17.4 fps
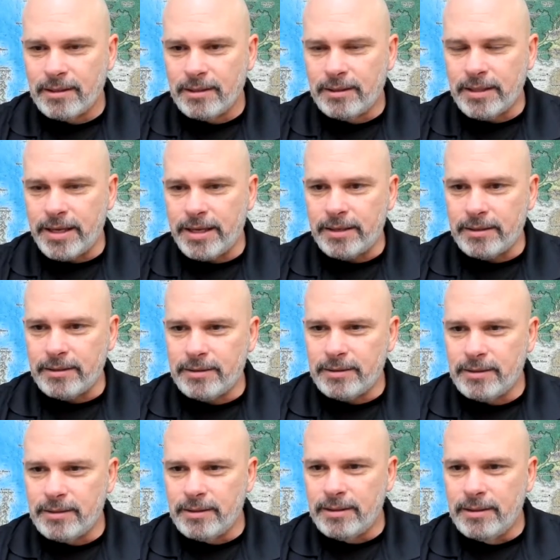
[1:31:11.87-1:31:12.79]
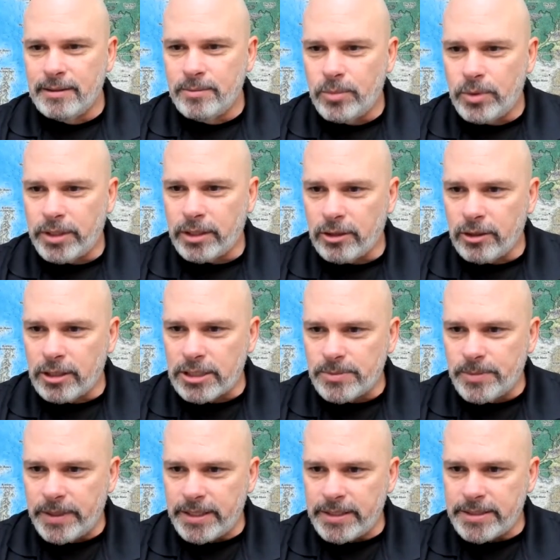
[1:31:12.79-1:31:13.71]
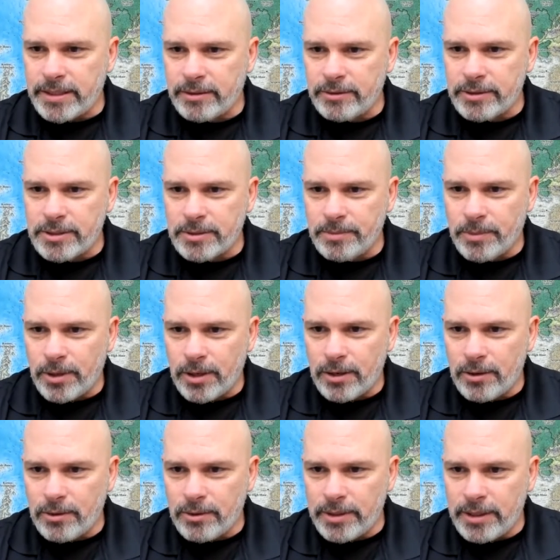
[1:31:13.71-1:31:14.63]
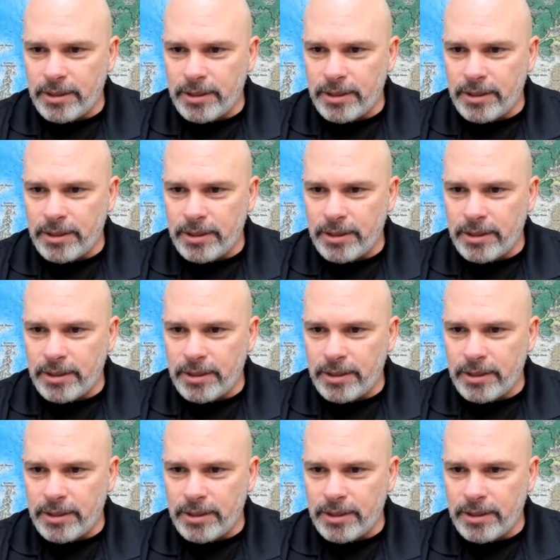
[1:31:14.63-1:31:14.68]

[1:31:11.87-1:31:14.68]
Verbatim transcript: Glenn, putting earnest money down tomorrow.